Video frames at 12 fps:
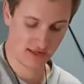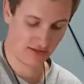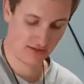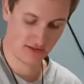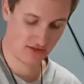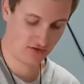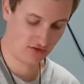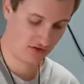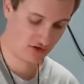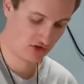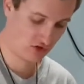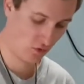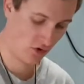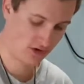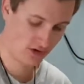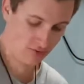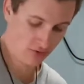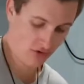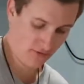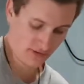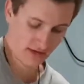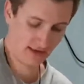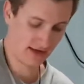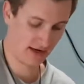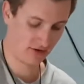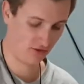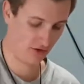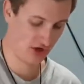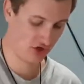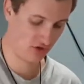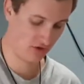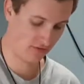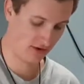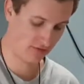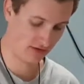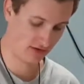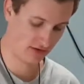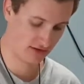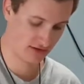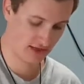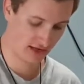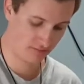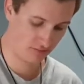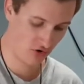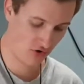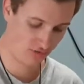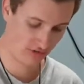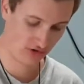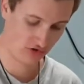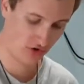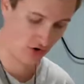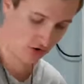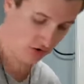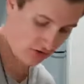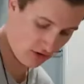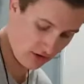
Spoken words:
Like this just worked out perfectly. Like the ratio of everything. This is like perfect dough.